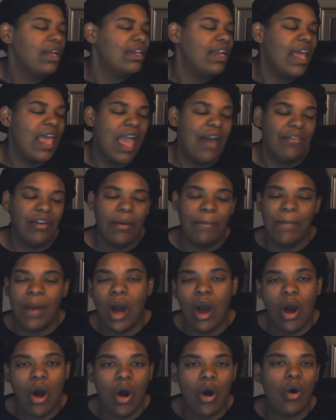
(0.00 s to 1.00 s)
And
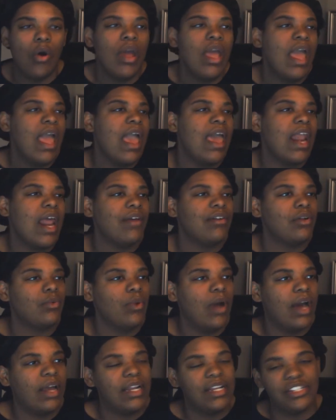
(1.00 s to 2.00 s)
after a
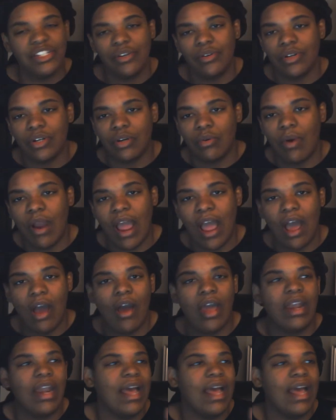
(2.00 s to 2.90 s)
while, they show the crowd.